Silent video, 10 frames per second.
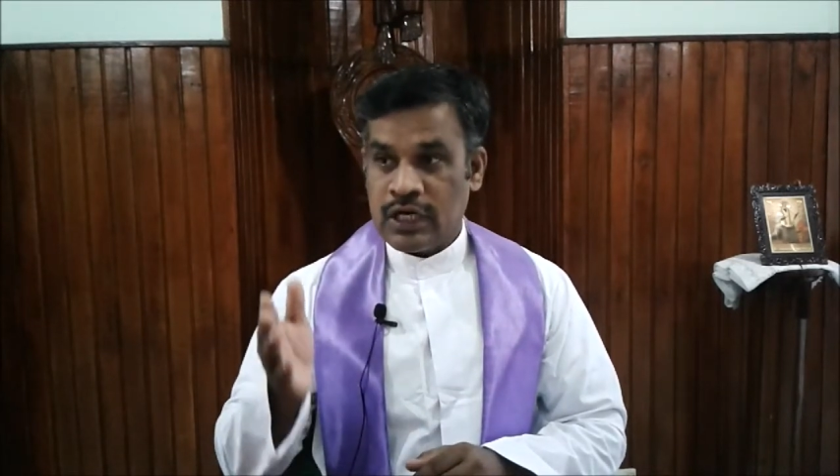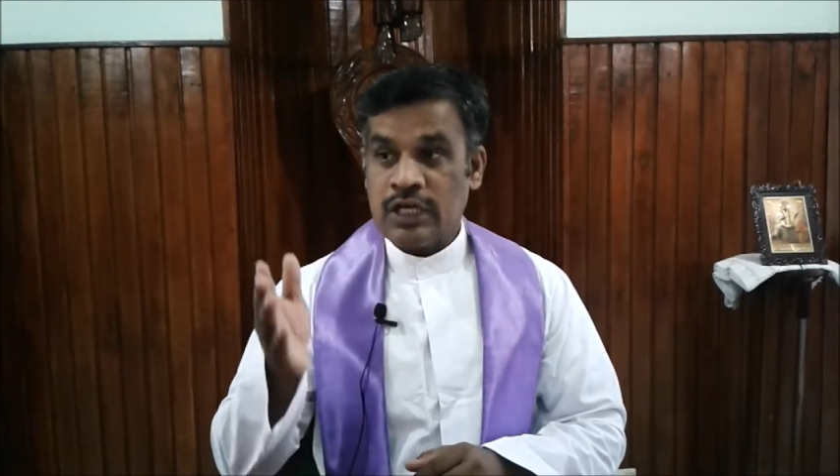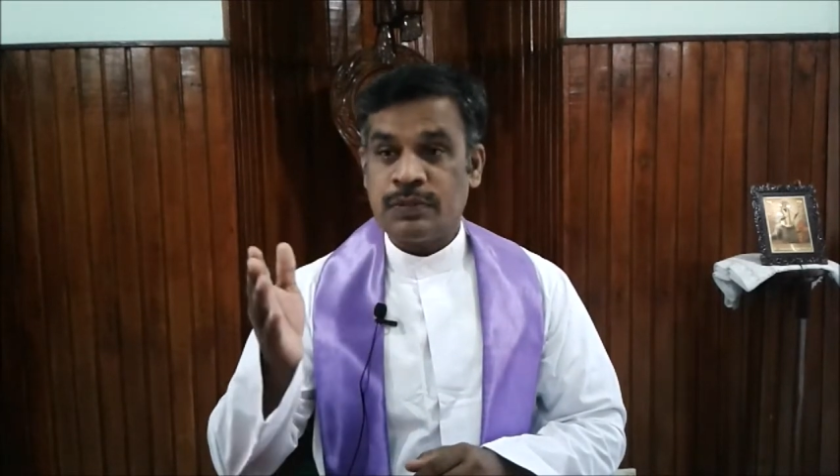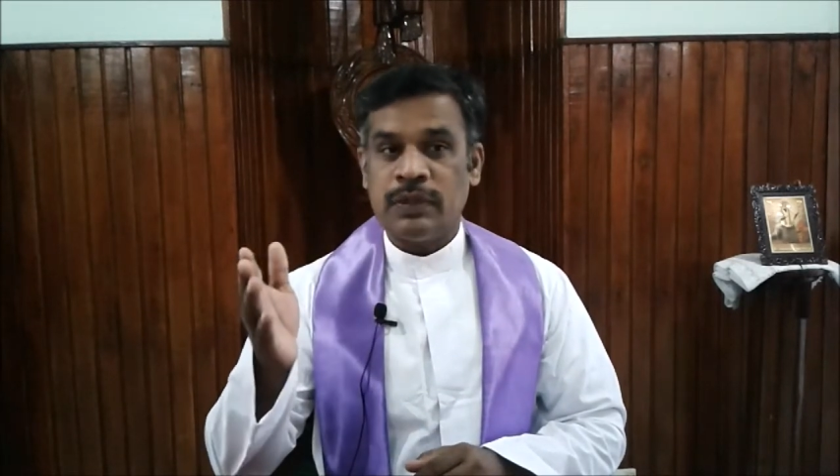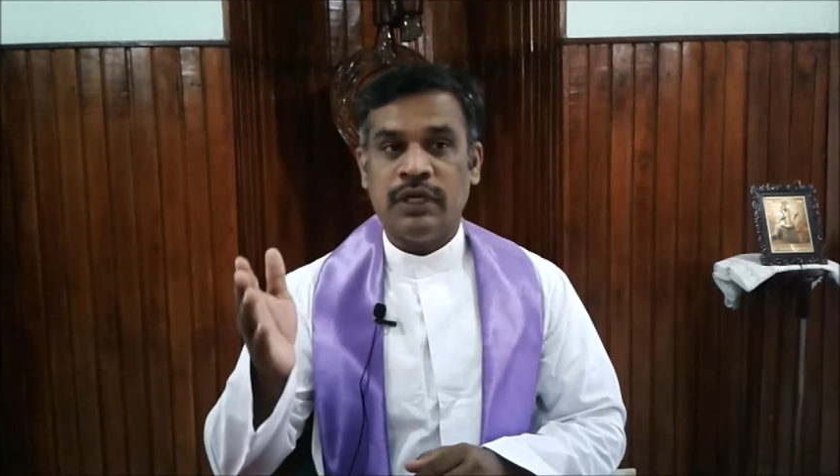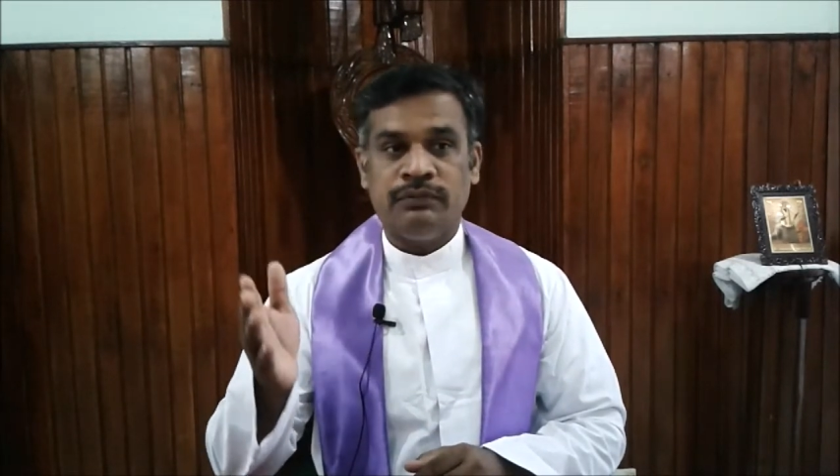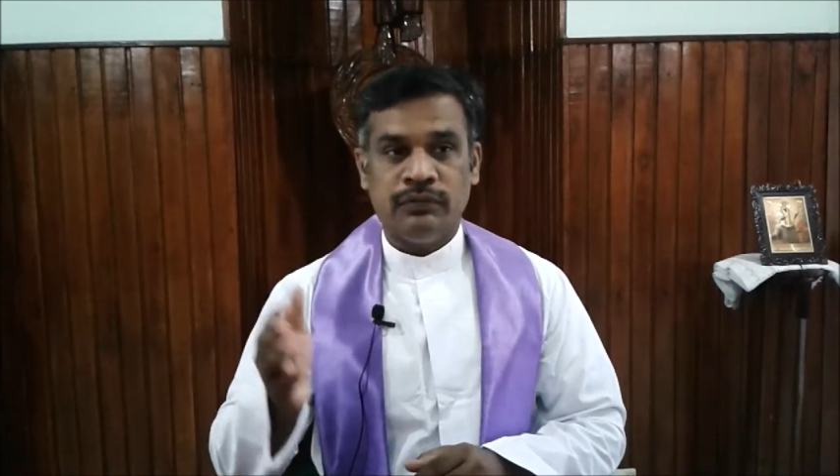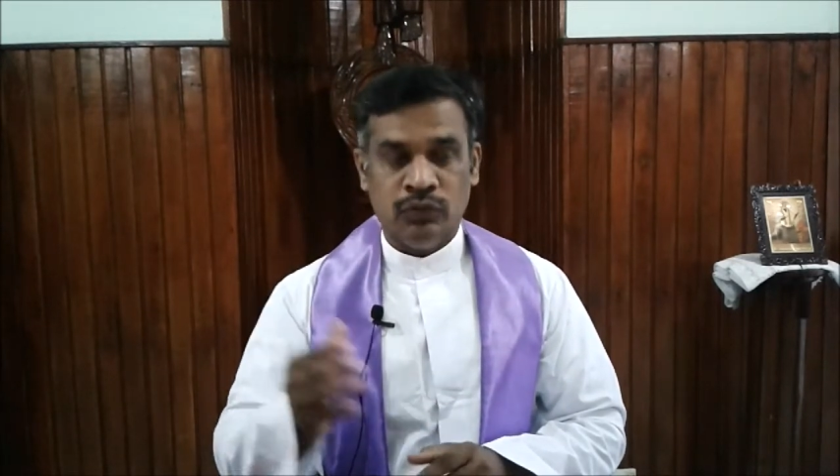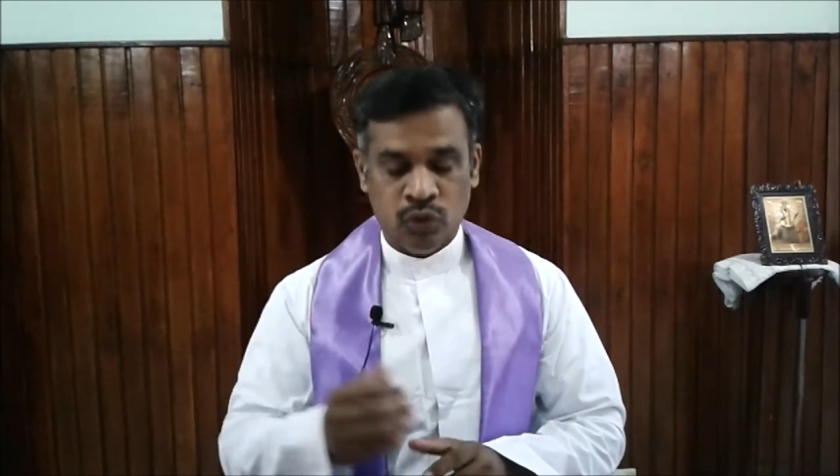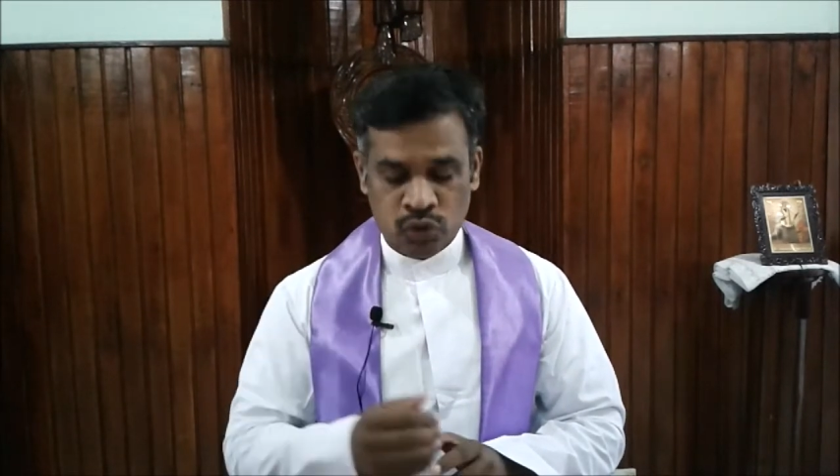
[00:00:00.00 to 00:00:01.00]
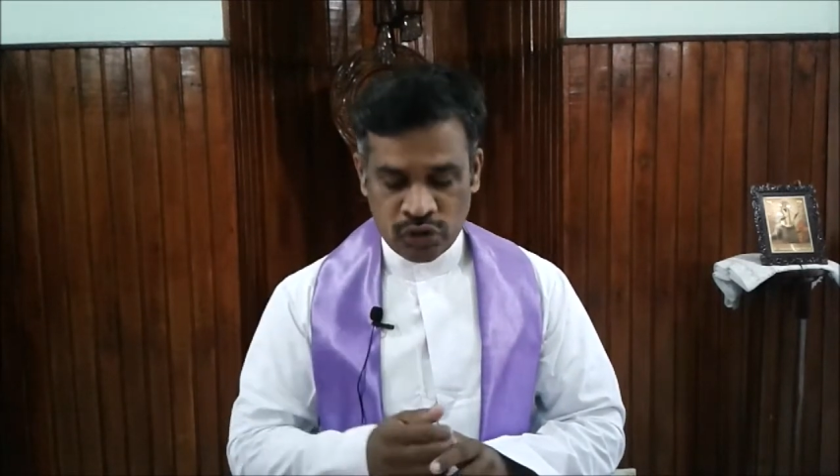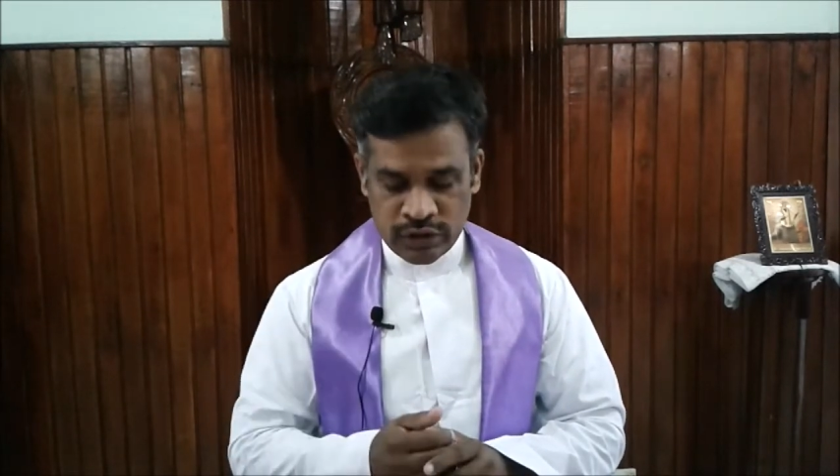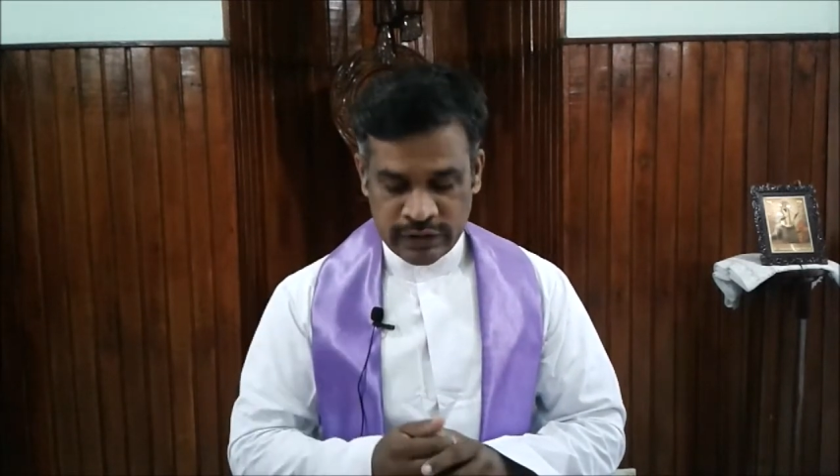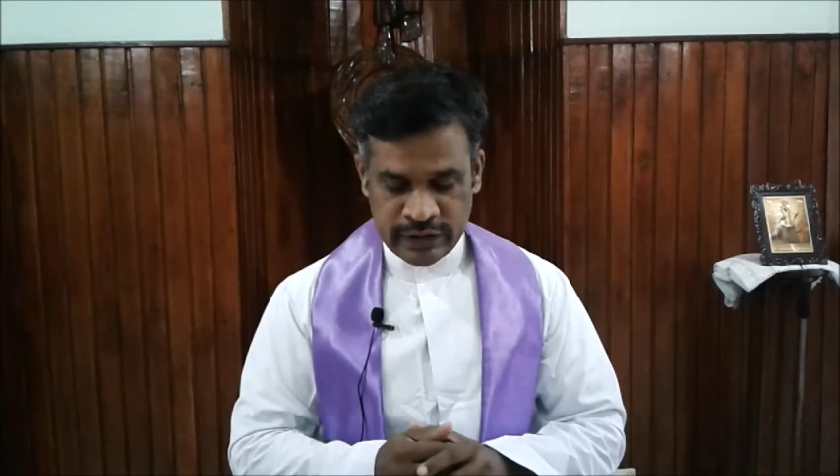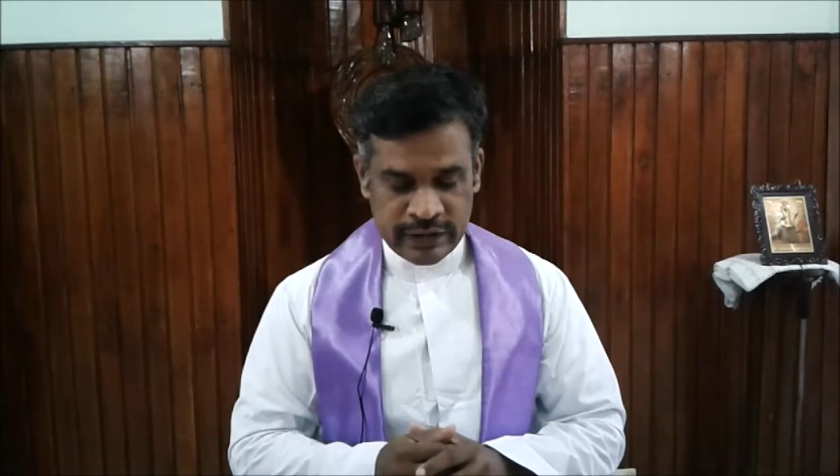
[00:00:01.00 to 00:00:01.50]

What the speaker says: Gospel of Luke,